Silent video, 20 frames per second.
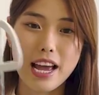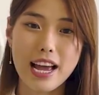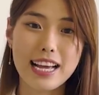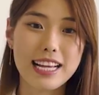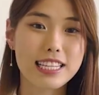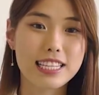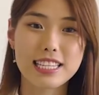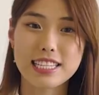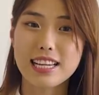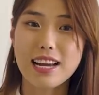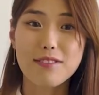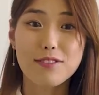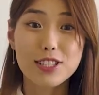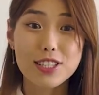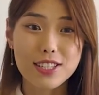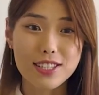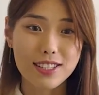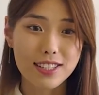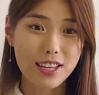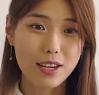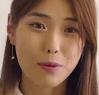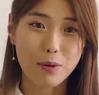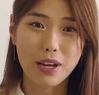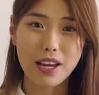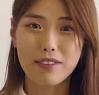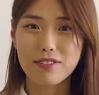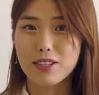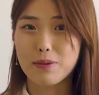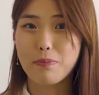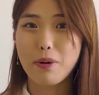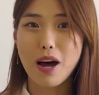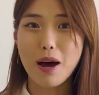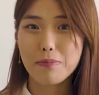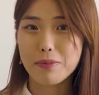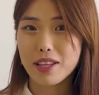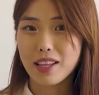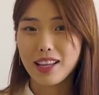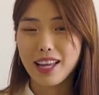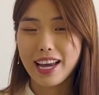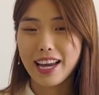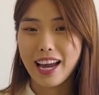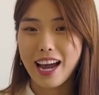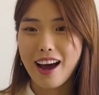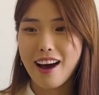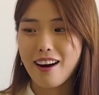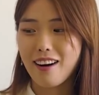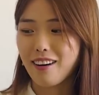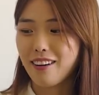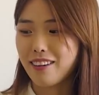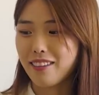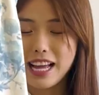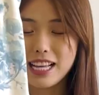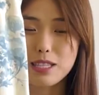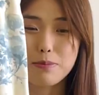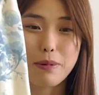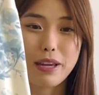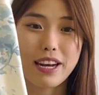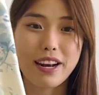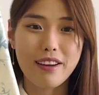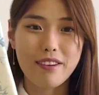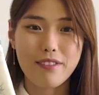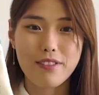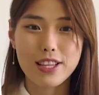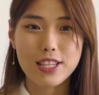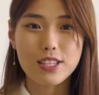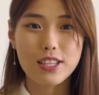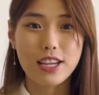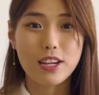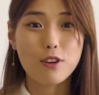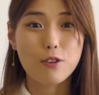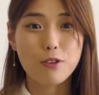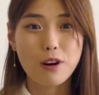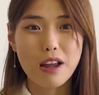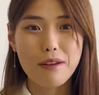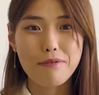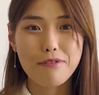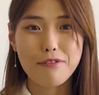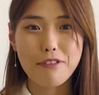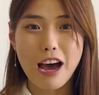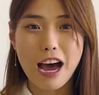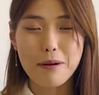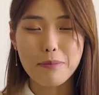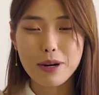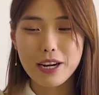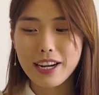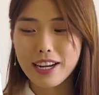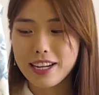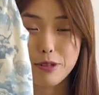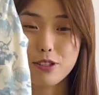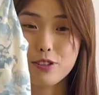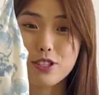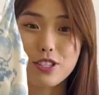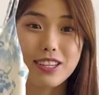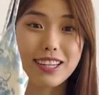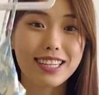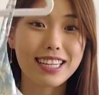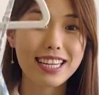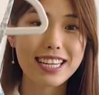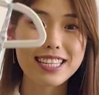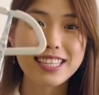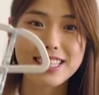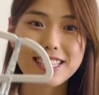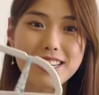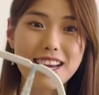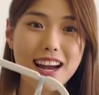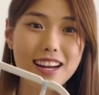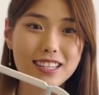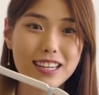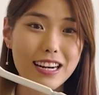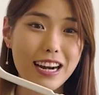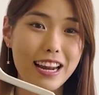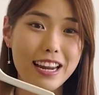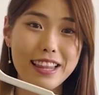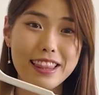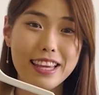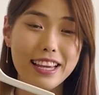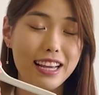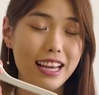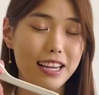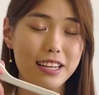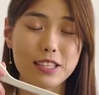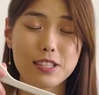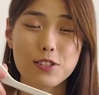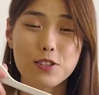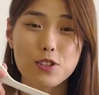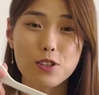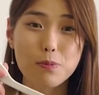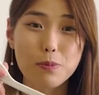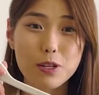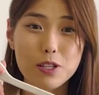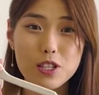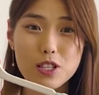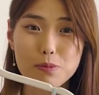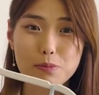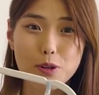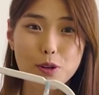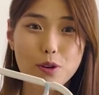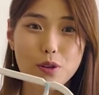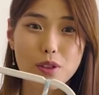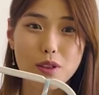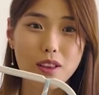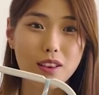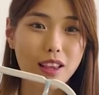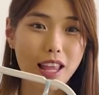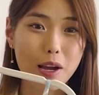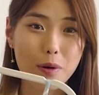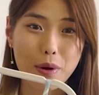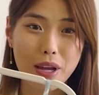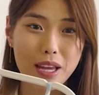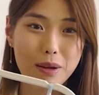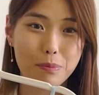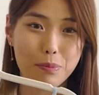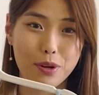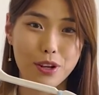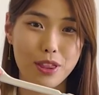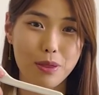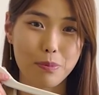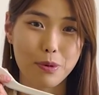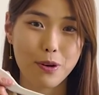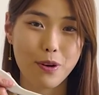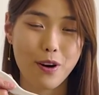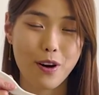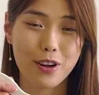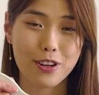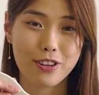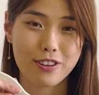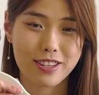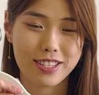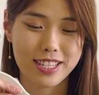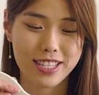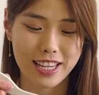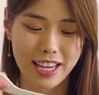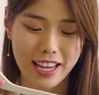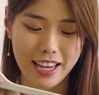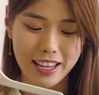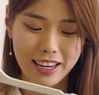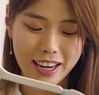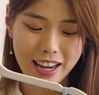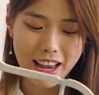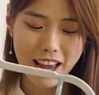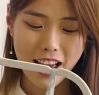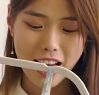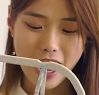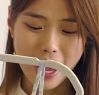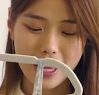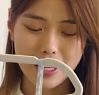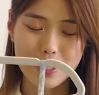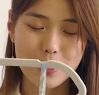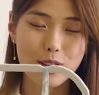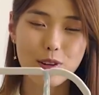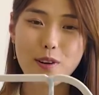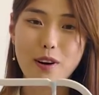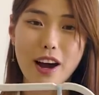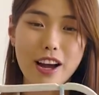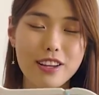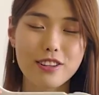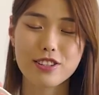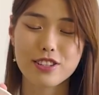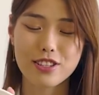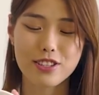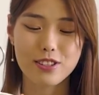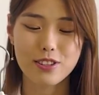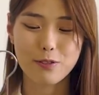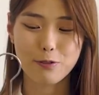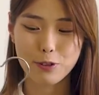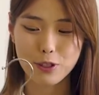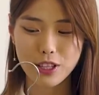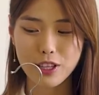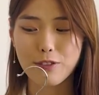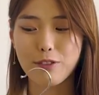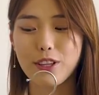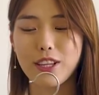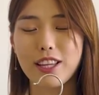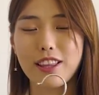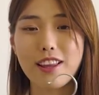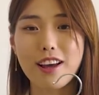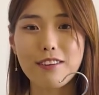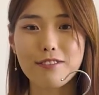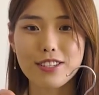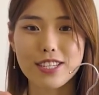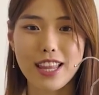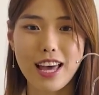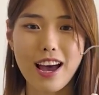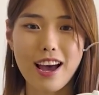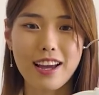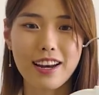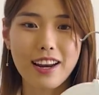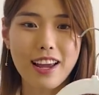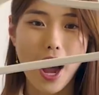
It doesn't have a slit where you have to pop the leg out. It's made out of this like crepe fabric, so it's not gonna get snagged on anything, and it's super smooth, lightweight, and breathable on your skin. And so I just really, really loved that.